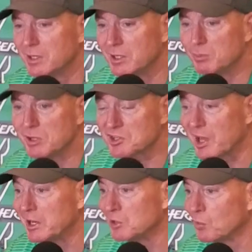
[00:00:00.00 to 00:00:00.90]
it'll be
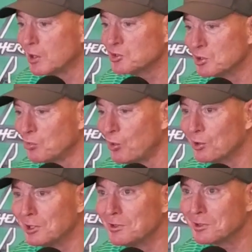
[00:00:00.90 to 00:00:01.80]
exciting to watch him
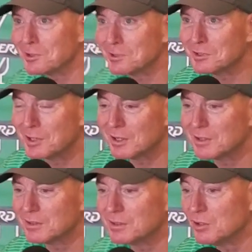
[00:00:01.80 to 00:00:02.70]
walk in there, and
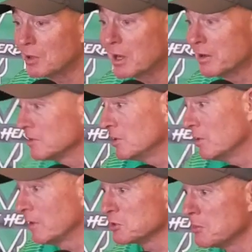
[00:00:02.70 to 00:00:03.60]
I guarantee
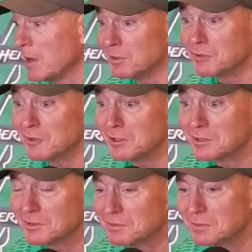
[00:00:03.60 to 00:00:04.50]
he'll have a smile on his face.
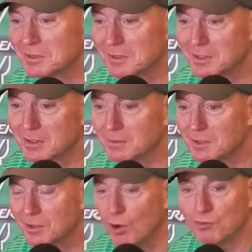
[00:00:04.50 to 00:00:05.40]

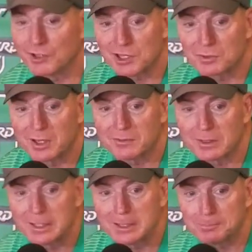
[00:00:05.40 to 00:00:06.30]
Hopefully he has one after
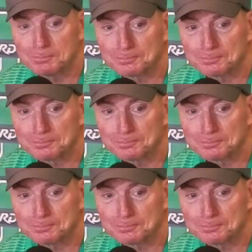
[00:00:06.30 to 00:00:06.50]
the game.